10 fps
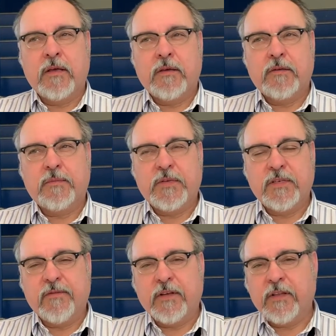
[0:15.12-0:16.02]

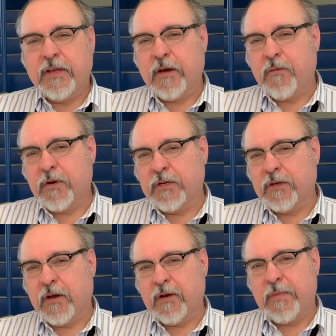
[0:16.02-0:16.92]
Specifically, I want to
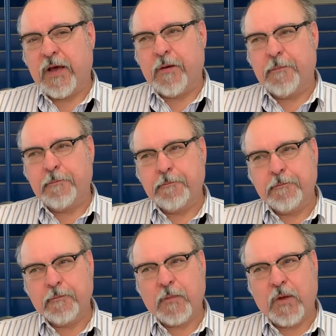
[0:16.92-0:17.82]
talk about
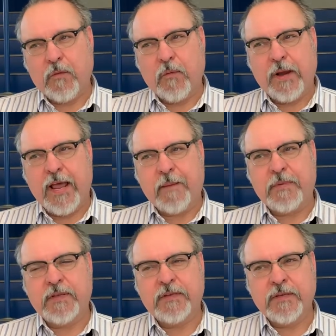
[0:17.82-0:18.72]
what
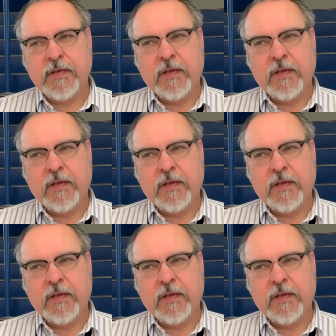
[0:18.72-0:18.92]
happens